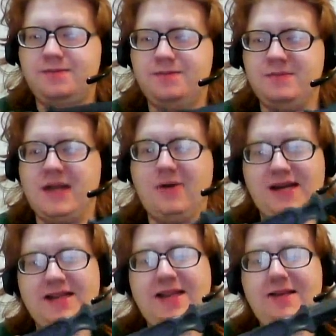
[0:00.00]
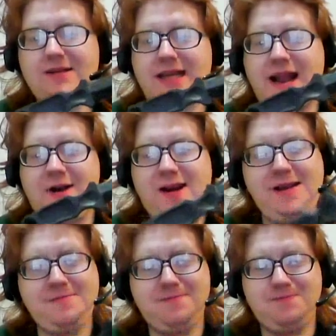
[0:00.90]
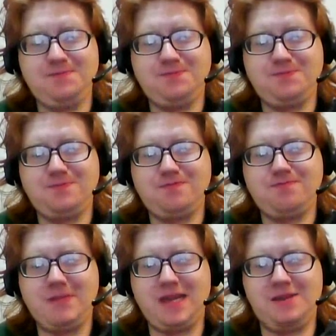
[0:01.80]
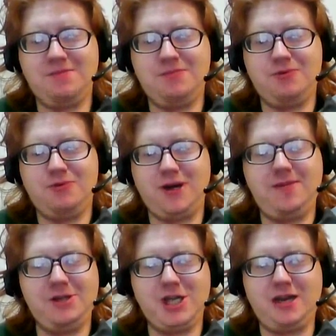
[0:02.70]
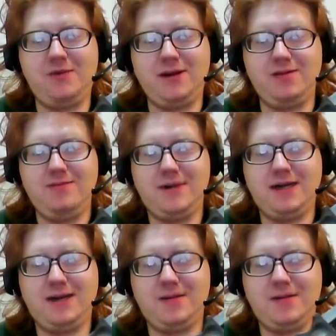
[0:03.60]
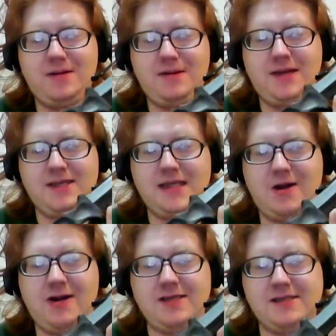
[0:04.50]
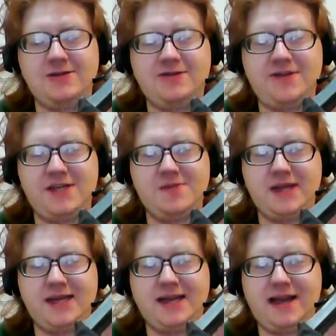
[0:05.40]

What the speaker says: They're illegal to carry in pretty much anywhere, because they are considered a fixed blade